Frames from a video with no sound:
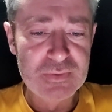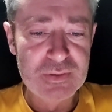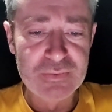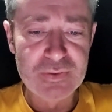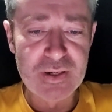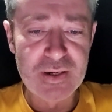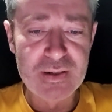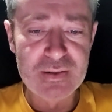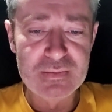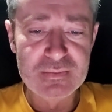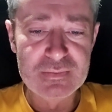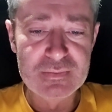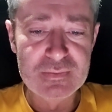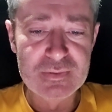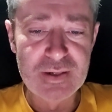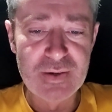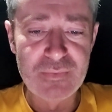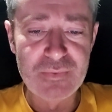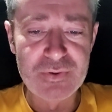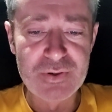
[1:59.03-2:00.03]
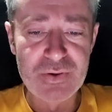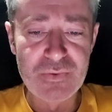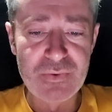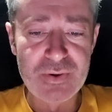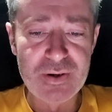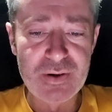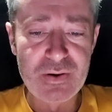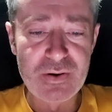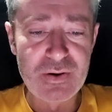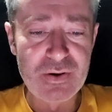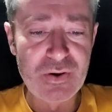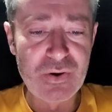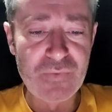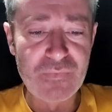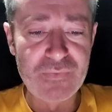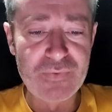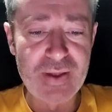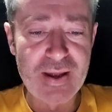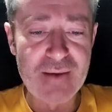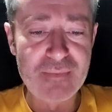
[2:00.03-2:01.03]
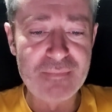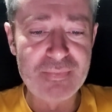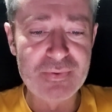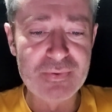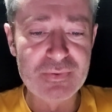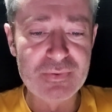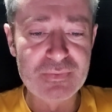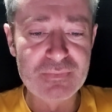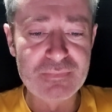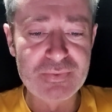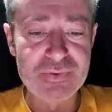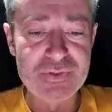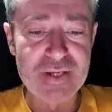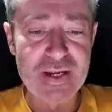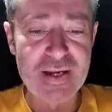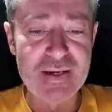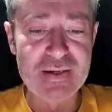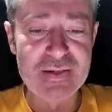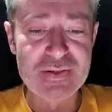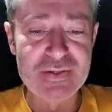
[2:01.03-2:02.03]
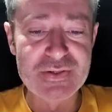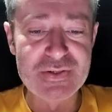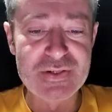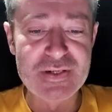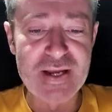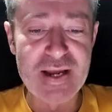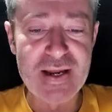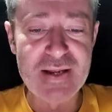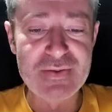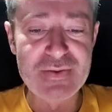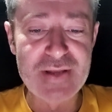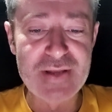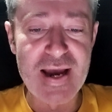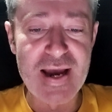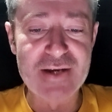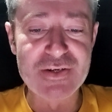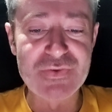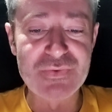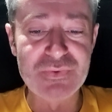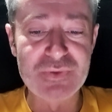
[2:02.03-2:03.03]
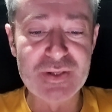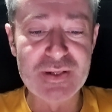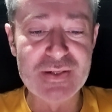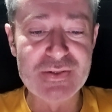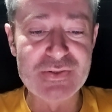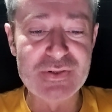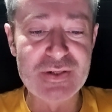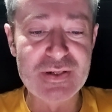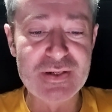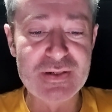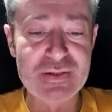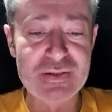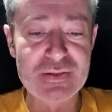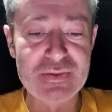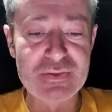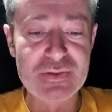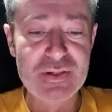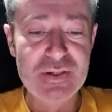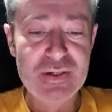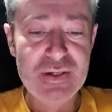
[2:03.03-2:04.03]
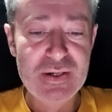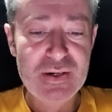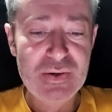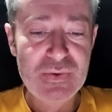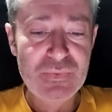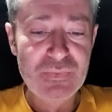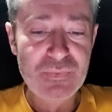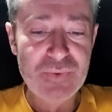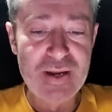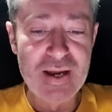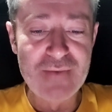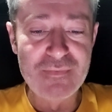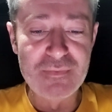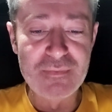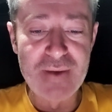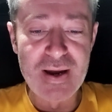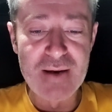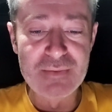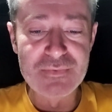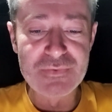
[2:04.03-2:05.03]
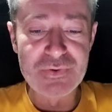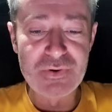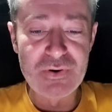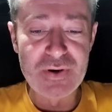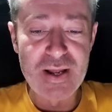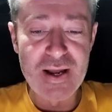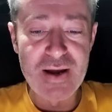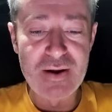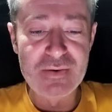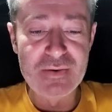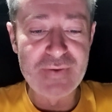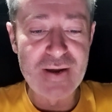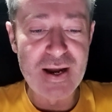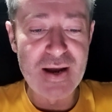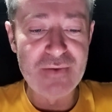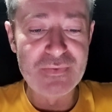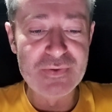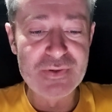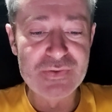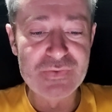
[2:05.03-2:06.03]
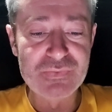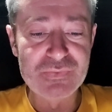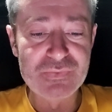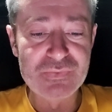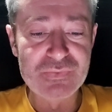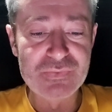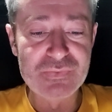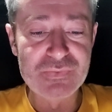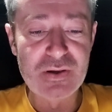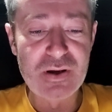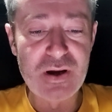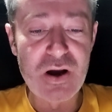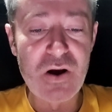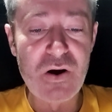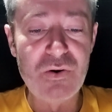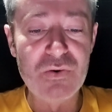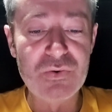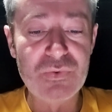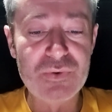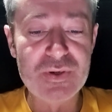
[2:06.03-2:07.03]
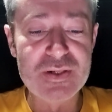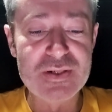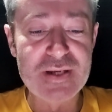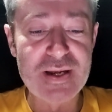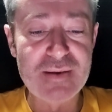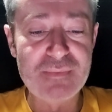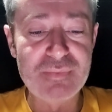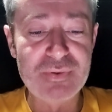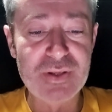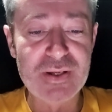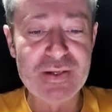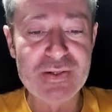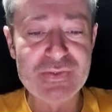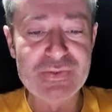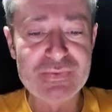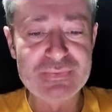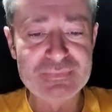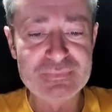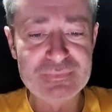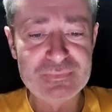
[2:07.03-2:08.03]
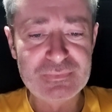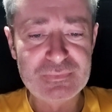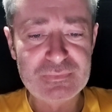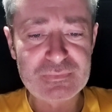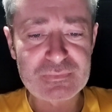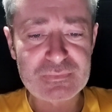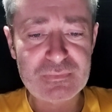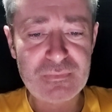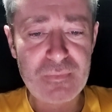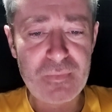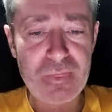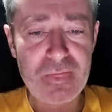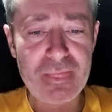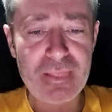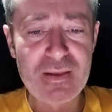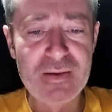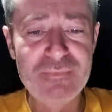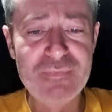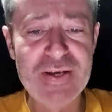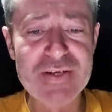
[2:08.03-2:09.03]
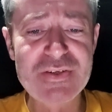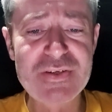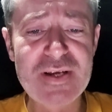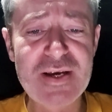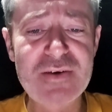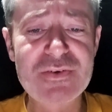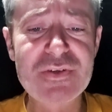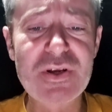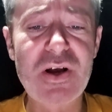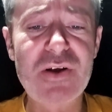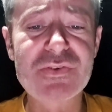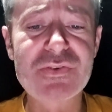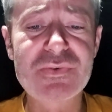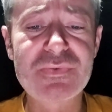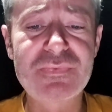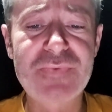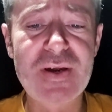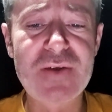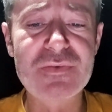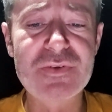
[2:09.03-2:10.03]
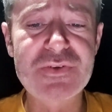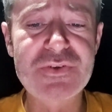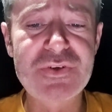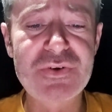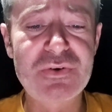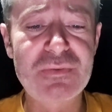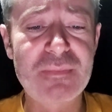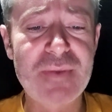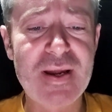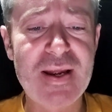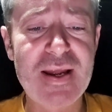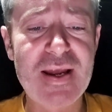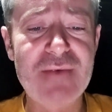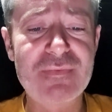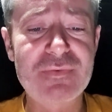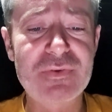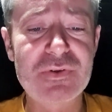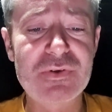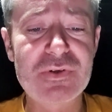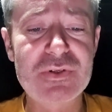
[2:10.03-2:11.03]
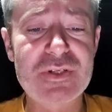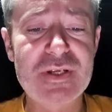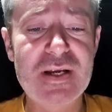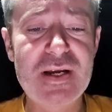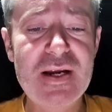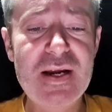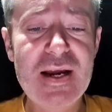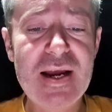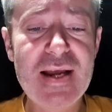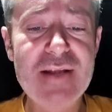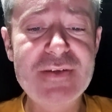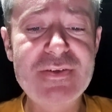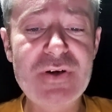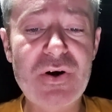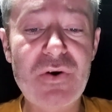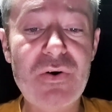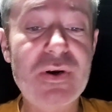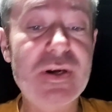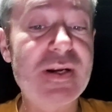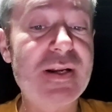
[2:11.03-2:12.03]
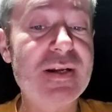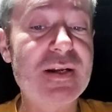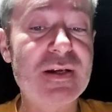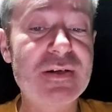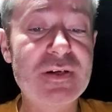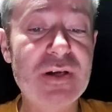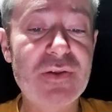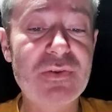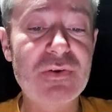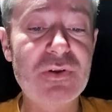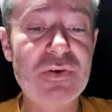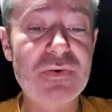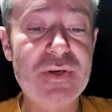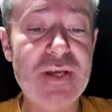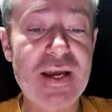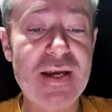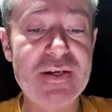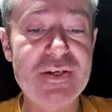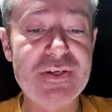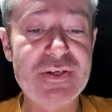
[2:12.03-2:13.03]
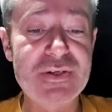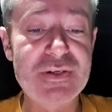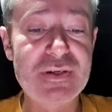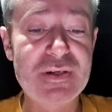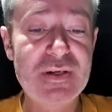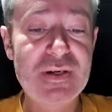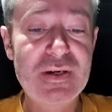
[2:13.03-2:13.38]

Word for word: okay, that were going on over that per, pertain to this day, actual incident, we have a map drawn out of how this was all going to take place. Investigators also found the shooter may have looked at targeting another location